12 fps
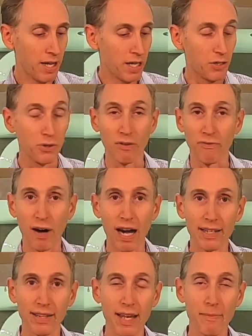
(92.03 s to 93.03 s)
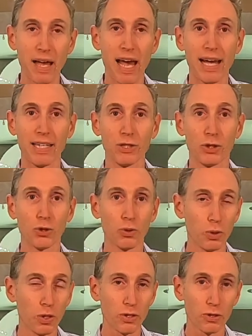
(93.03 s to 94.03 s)
You can find them at
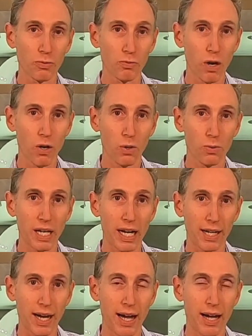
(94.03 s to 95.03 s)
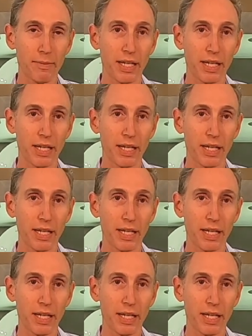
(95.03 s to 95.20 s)
jewelersrow.com,